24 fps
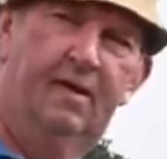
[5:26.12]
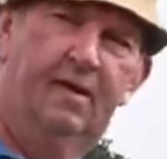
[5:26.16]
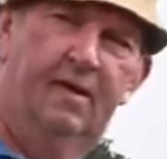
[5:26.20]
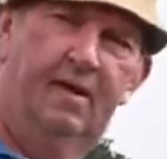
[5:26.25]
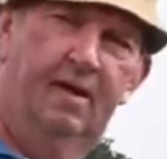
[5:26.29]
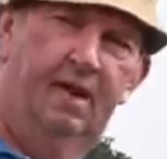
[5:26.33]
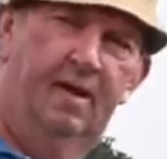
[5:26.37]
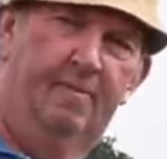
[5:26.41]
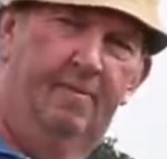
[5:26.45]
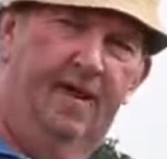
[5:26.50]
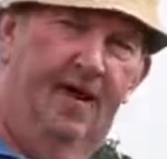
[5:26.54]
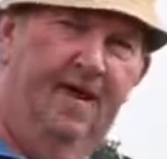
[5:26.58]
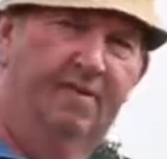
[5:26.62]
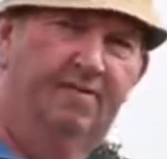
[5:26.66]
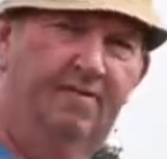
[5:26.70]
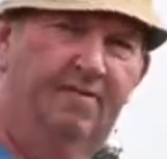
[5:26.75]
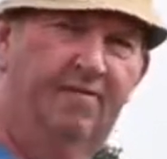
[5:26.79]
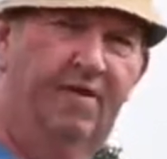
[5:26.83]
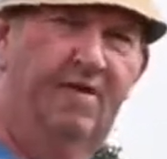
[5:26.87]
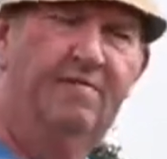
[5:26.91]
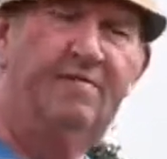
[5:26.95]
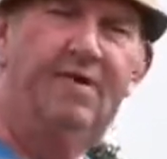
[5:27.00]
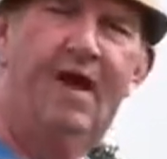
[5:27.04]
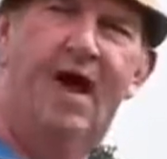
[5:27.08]
And I'd pay you for
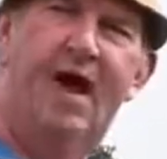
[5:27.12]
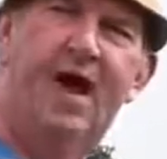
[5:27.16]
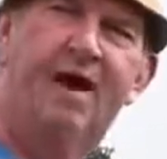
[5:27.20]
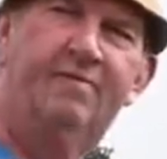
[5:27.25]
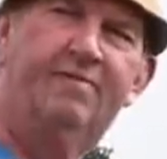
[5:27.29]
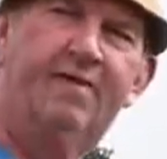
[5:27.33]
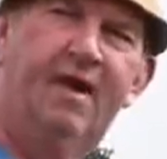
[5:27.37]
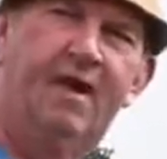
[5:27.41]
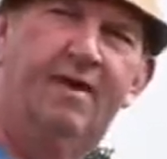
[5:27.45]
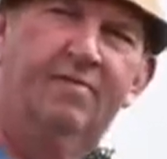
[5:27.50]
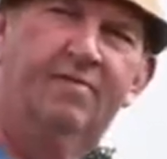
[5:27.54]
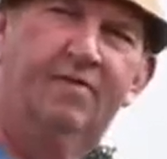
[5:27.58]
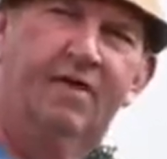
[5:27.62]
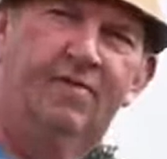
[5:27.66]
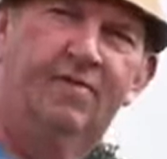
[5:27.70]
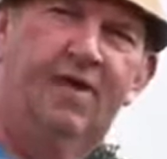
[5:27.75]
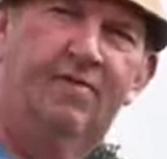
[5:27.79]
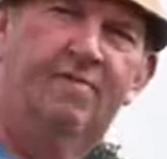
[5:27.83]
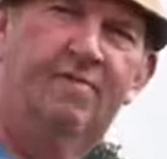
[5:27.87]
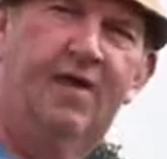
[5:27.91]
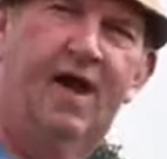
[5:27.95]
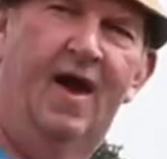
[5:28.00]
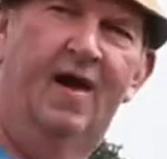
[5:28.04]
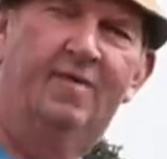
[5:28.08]
5.5 then. If you had
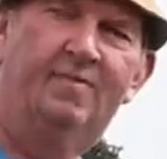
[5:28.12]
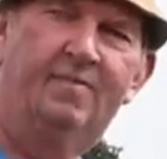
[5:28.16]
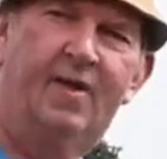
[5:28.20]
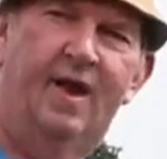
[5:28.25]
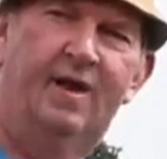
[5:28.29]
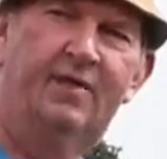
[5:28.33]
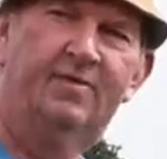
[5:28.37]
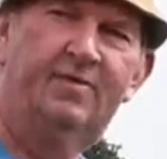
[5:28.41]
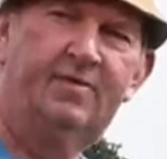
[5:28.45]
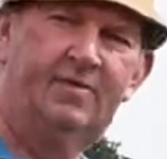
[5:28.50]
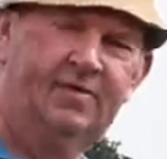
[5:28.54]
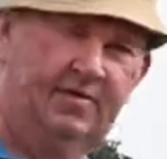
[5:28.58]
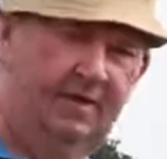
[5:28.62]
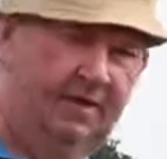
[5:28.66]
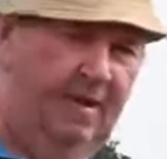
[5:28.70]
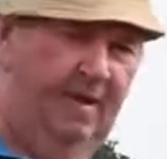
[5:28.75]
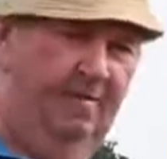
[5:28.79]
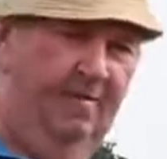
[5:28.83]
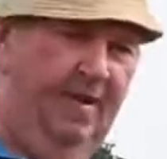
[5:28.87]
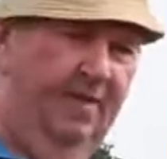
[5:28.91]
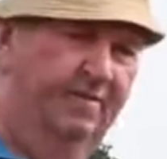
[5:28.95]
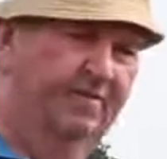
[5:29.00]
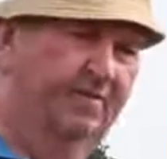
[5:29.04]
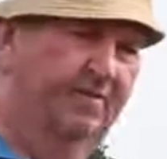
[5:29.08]
5.5 bags,
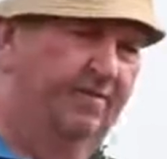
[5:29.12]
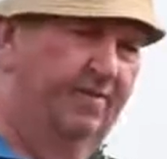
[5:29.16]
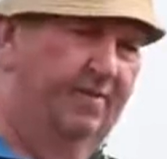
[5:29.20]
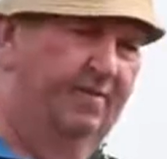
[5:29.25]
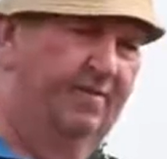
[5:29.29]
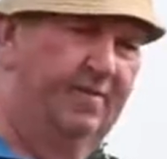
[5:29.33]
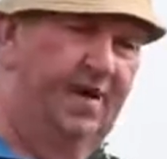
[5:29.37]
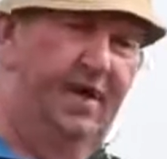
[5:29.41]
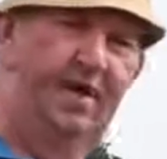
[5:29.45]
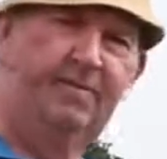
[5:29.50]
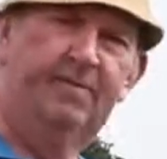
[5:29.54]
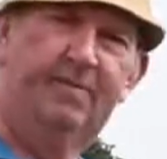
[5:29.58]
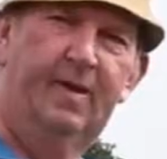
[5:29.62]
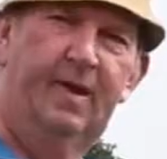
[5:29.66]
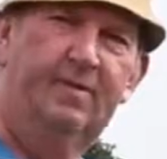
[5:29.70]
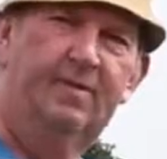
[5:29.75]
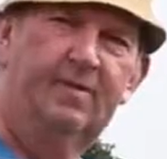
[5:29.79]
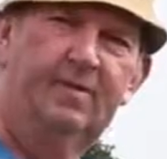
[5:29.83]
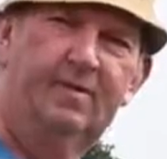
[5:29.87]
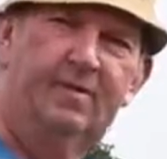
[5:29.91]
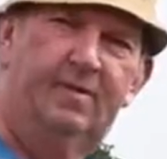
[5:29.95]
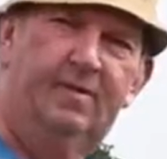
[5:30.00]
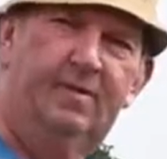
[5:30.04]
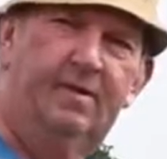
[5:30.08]
you paid for 5.5 bags.
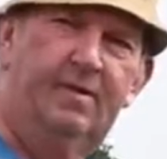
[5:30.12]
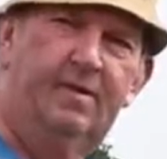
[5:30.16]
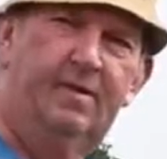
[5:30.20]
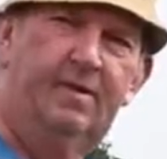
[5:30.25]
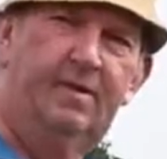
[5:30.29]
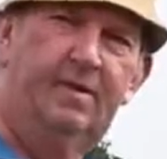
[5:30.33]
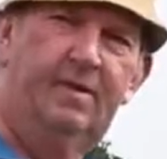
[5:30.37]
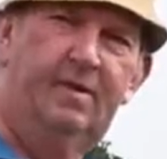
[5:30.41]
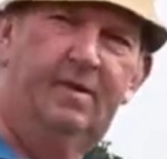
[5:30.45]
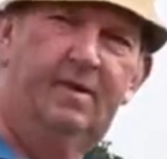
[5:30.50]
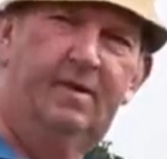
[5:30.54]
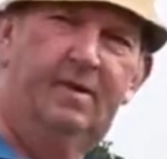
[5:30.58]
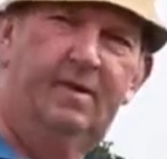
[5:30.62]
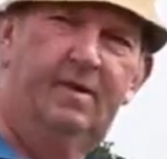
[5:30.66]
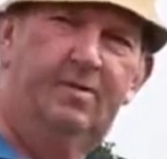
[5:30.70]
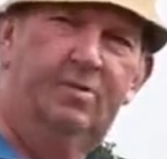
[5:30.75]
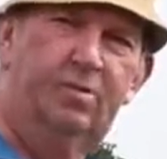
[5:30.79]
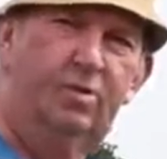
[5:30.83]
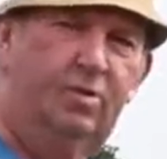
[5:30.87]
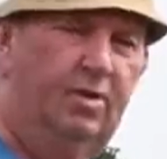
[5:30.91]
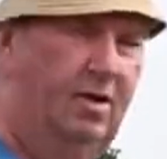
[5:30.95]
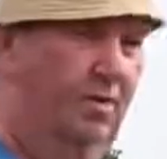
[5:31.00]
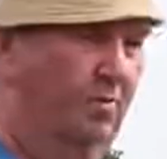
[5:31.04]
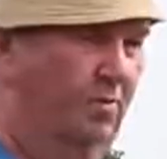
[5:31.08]

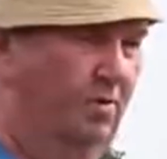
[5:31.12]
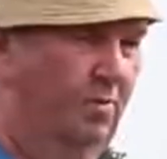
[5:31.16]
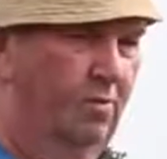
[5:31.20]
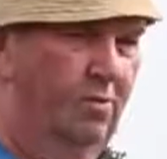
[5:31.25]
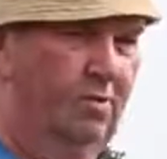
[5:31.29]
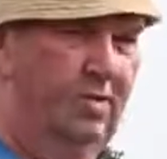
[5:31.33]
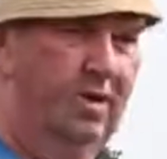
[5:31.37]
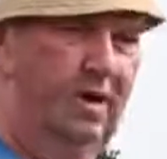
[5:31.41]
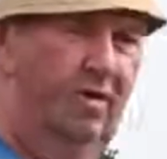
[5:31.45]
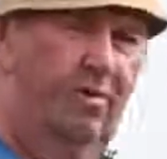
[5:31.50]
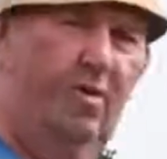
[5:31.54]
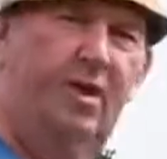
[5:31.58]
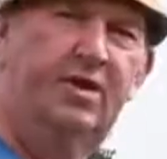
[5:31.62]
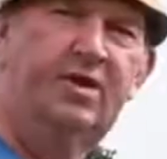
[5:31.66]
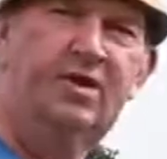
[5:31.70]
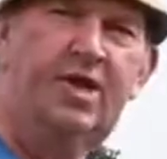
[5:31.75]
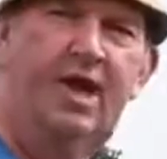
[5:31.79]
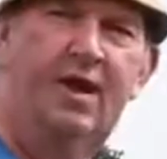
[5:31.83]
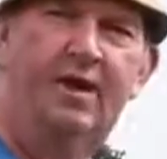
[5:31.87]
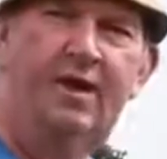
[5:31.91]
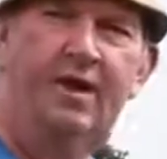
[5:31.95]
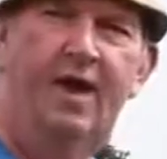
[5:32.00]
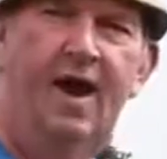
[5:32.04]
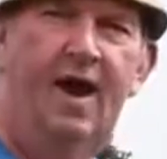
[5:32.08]
But now you wouldn't get one to
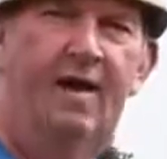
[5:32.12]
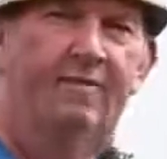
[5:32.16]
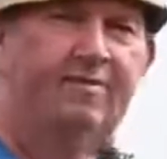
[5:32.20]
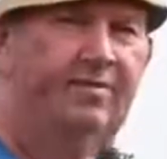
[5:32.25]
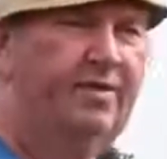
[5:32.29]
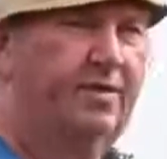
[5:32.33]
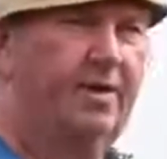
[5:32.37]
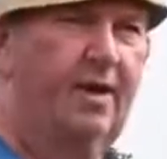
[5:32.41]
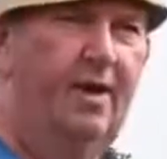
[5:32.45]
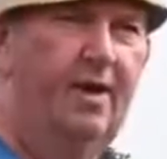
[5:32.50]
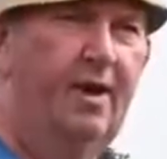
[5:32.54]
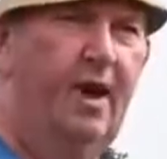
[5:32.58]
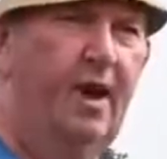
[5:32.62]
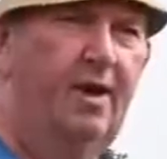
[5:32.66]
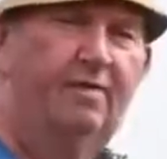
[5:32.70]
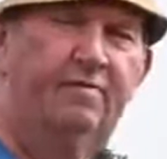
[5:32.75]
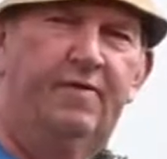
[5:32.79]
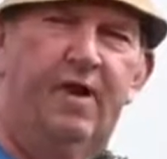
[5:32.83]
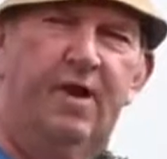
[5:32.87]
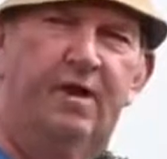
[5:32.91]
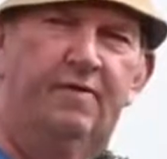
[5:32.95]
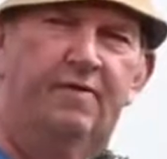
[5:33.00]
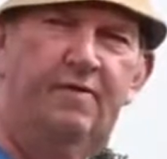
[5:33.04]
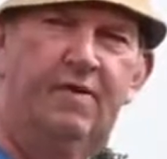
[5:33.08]
stand in the harvest and not talk of
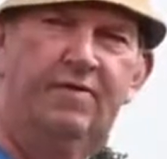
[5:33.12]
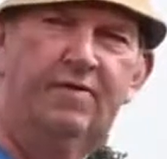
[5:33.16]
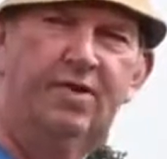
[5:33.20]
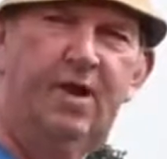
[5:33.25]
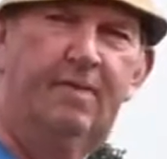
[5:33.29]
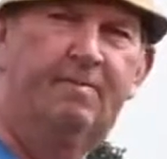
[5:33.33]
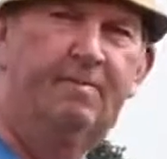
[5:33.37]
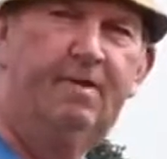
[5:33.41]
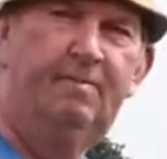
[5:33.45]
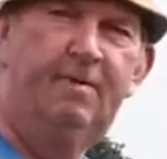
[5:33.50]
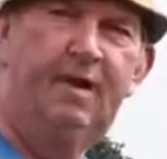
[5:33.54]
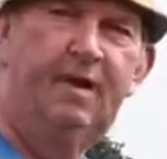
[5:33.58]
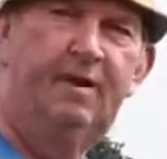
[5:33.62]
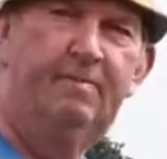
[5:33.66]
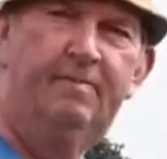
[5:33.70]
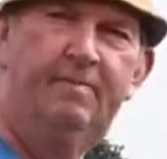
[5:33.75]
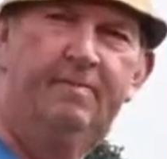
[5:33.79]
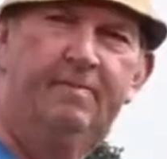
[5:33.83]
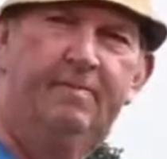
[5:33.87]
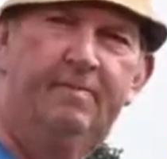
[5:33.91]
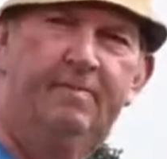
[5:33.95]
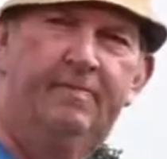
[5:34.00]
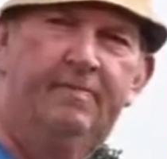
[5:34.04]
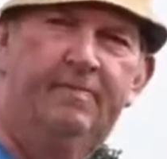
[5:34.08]
45 chaps to pick them.
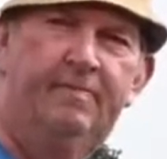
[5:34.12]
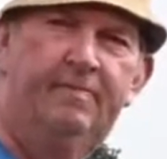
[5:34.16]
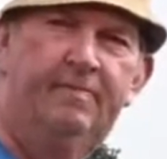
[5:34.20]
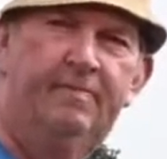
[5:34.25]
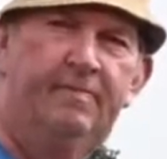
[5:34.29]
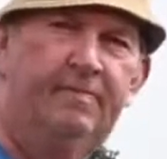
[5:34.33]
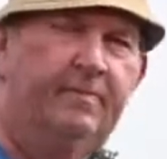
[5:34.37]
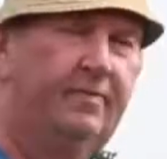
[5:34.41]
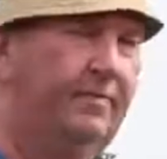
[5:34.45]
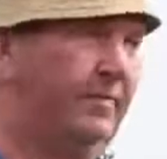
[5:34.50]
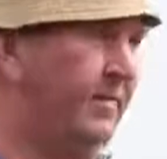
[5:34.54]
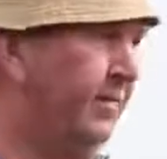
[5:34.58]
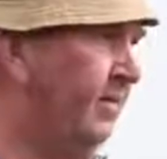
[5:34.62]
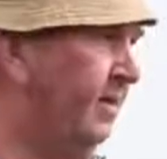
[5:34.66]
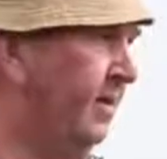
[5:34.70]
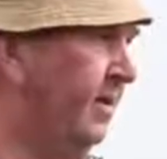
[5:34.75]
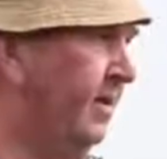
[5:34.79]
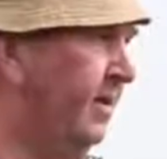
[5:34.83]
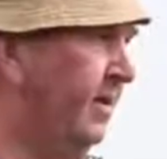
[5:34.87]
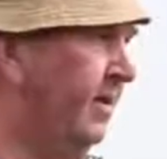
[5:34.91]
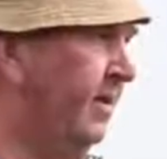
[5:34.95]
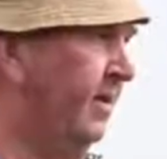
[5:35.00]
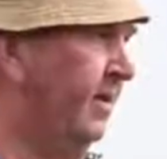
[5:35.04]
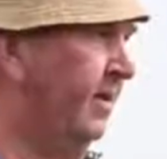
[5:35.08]

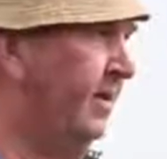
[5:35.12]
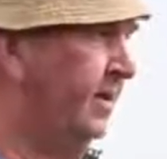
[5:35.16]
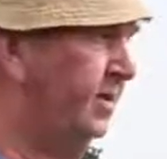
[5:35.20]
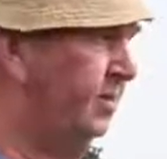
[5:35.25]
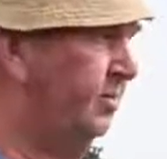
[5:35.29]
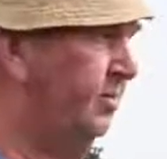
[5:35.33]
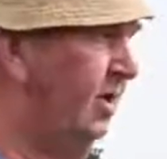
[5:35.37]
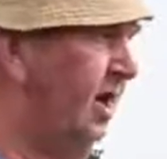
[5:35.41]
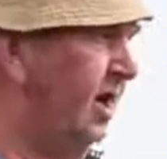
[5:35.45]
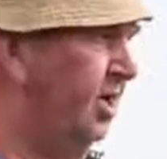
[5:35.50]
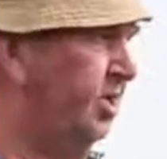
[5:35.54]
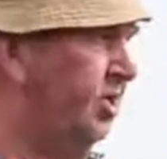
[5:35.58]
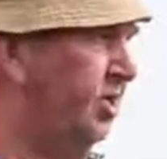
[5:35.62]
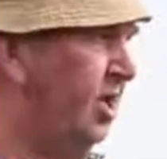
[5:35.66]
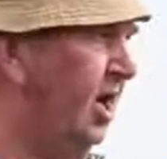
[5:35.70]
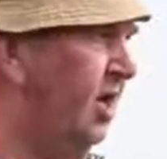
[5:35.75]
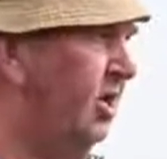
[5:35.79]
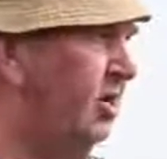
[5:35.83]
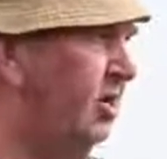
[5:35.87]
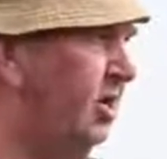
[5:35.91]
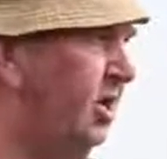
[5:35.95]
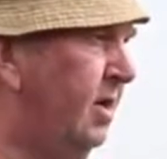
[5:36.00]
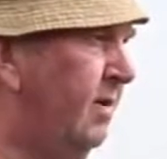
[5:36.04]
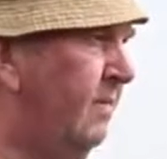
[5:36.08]
That's the way it has
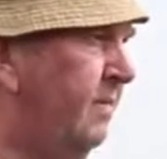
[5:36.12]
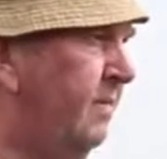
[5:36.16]
changed.